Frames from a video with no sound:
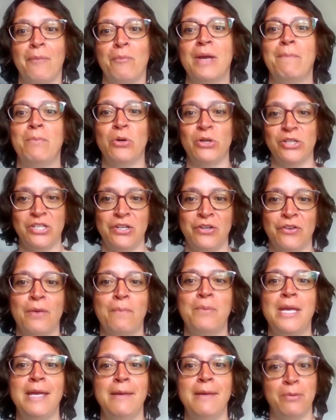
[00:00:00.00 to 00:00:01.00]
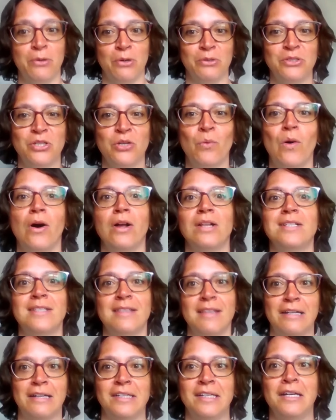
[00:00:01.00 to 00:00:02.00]
And we're pushing other people towards
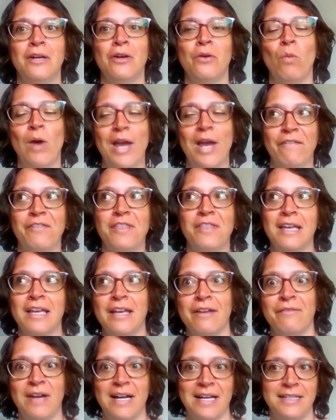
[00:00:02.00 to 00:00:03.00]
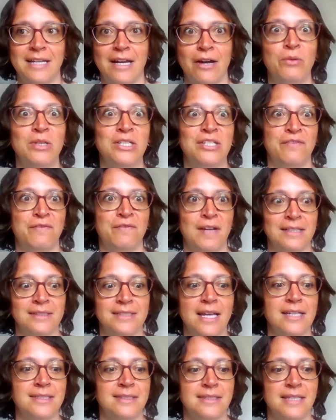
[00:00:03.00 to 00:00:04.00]
that way of thinking right now, which is
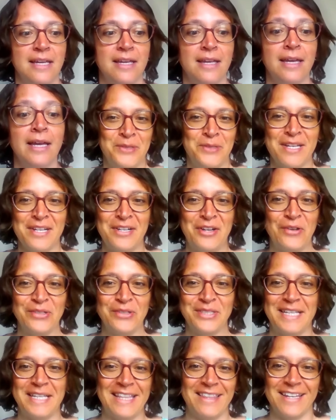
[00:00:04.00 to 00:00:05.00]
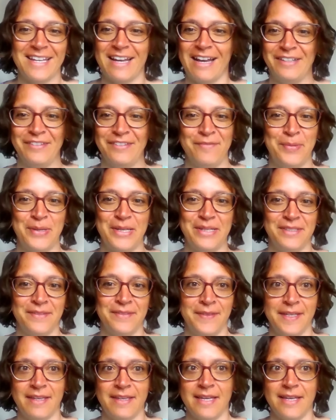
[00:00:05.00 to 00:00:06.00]
fantastic. We can all see the kind of
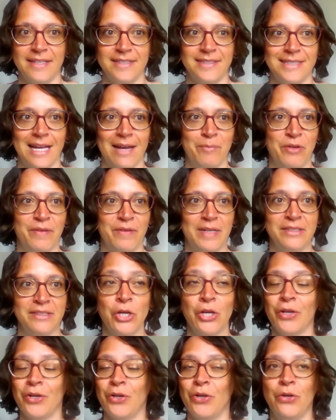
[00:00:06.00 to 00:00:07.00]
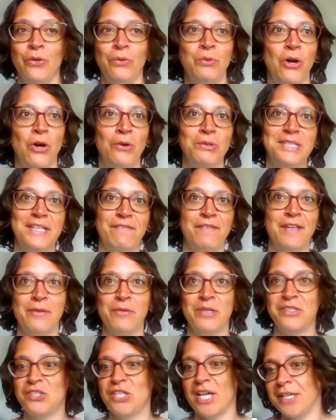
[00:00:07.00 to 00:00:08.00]
person that Keir Starmer is. Who knows if he
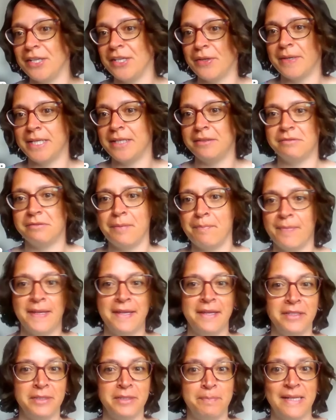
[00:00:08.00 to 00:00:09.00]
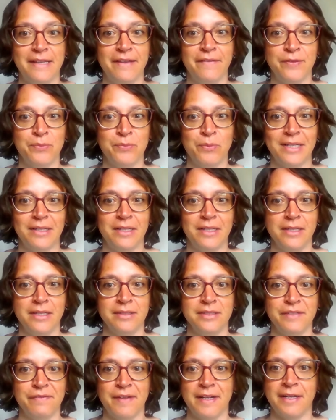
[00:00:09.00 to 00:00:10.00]
was genuine in his beliefs when
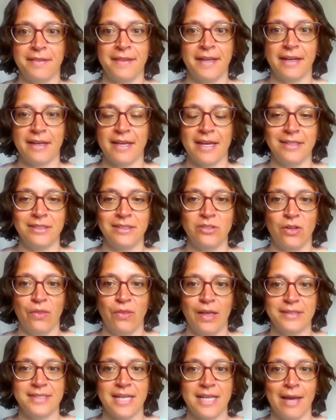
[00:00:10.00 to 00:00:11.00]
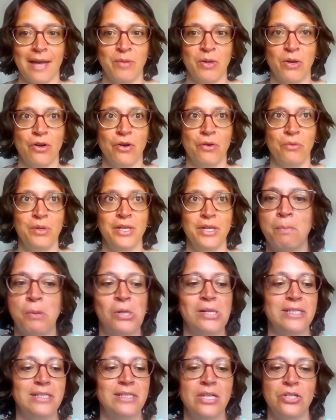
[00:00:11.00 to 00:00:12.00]
he defended that case all that time ago? And the
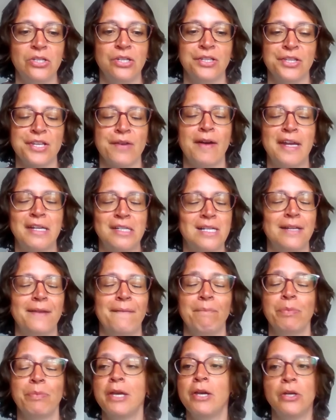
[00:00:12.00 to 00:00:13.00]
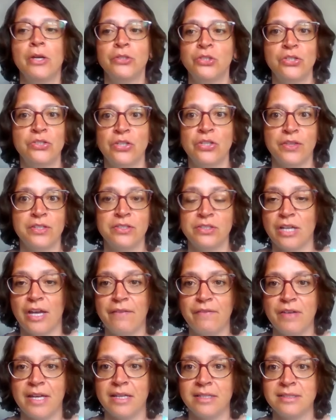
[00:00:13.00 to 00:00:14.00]
politicians are actually just at the
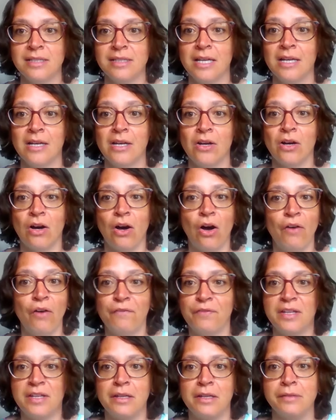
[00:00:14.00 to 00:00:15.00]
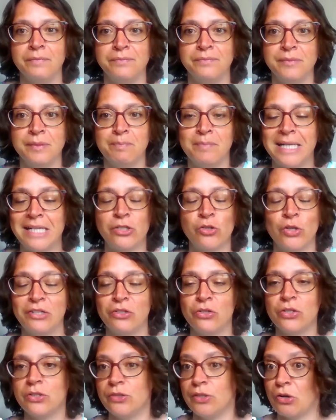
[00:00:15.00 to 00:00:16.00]
service of the military
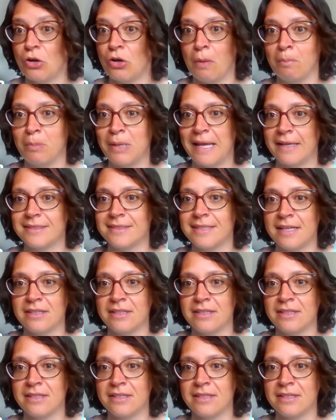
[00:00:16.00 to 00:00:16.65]
industrial complex.